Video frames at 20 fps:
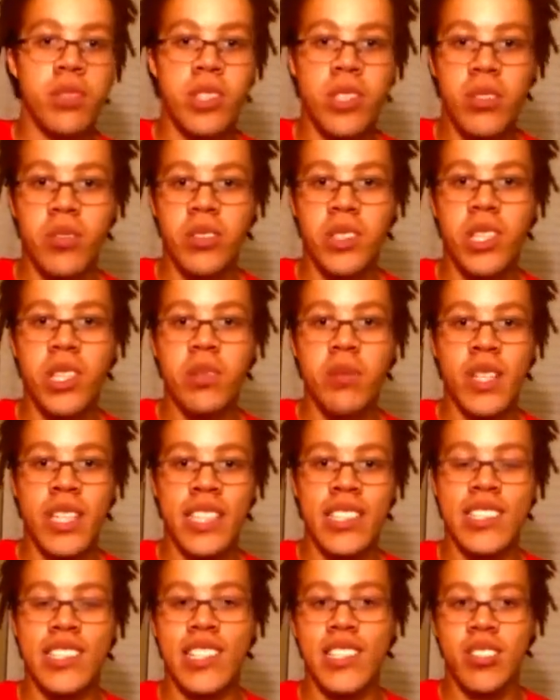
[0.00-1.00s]
shows up
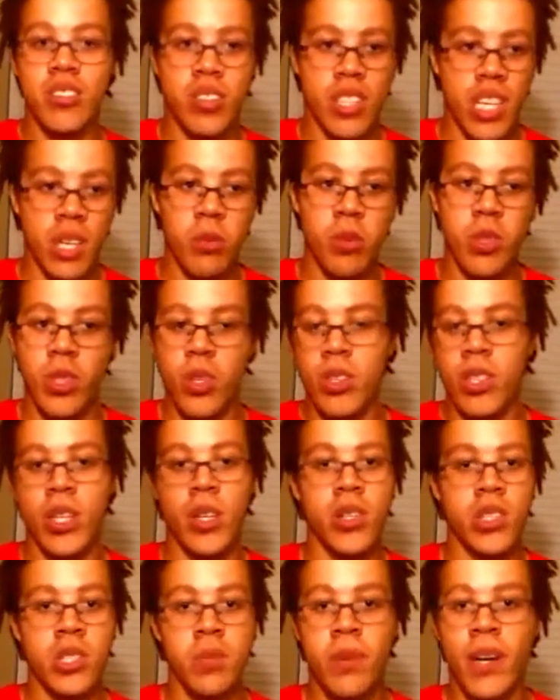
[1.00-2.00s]
and he says, okay, we'll go
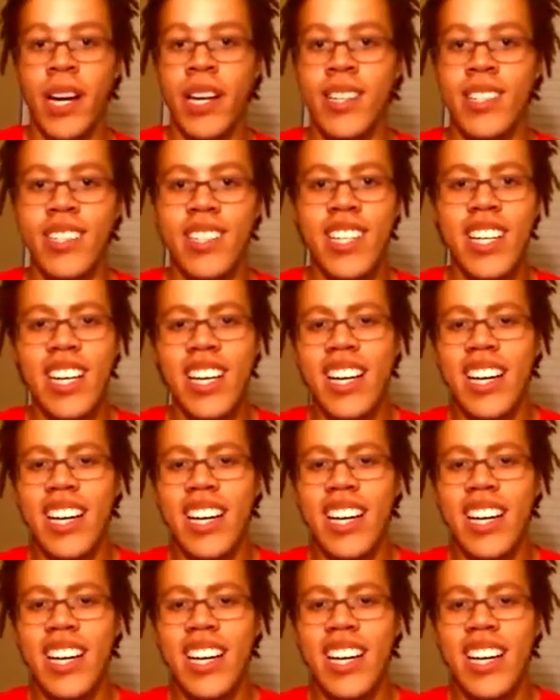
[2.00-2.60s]
kill a spider,